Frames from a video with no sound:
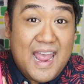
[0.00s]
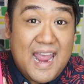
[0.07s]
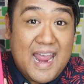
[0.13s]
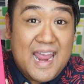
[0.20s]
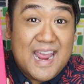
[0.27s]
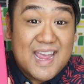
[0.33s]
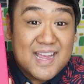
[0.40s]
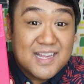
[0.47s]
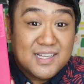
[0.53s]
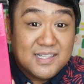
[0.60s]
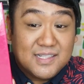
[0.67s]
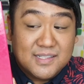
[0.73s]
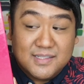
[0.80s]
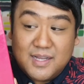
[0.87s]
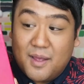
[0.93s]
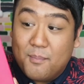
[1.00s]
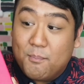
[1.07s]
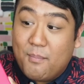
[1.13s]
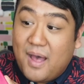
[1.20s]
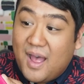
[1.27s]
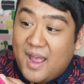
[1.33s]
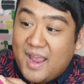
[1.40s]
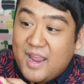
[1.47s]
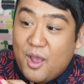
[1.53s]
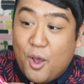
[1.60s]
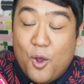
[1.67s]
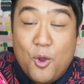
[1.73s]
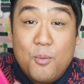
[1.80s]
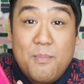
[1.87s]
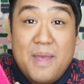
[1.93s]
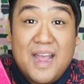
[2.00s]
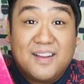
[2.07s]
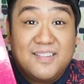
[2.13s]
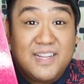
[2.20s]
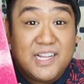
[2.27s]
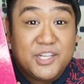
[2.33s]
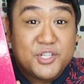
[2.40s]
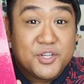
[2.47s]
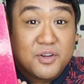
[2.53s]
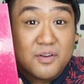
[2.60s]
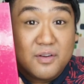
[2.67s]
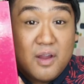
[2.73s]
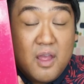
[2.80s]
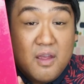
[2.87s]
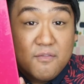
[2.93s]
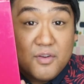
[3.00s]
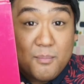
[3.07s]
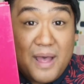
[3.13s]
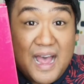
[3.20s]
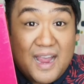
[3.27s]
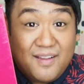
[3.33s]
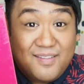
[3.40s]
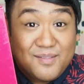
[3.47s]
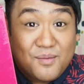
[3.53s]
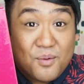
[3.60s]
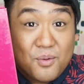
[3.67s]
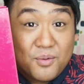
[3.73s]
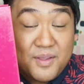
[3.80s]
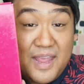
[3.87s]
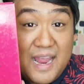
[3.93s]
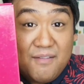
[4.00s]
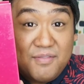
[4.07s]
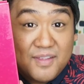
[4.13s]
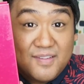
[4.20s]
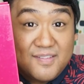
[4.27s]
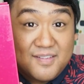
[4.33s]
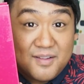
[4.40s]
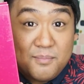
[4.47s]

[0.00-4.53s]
and my home ec teacher from high school gave this to